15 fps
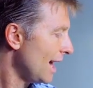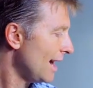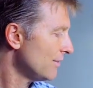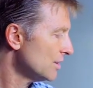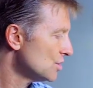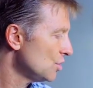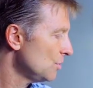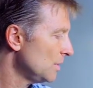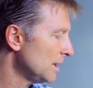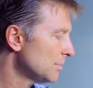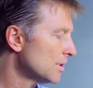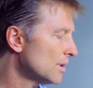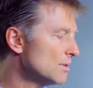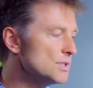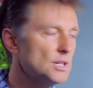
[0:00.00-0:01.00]
having too many
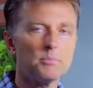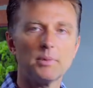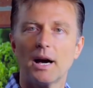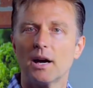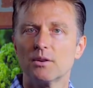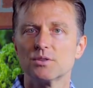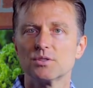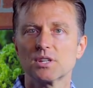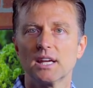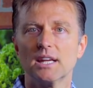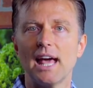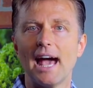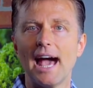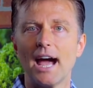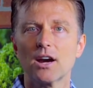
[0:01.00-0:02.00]
protein powders
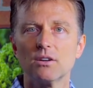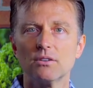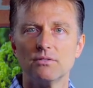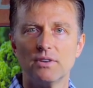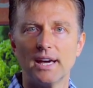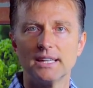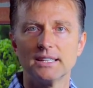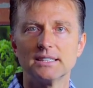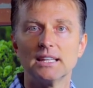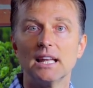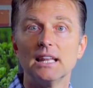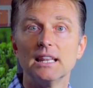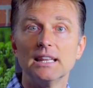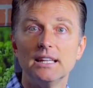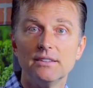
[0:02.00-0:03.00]
can aggravate
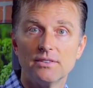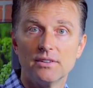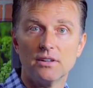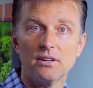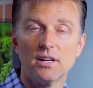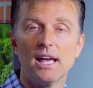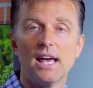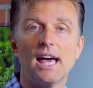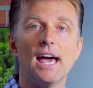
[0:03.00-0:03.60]
the liver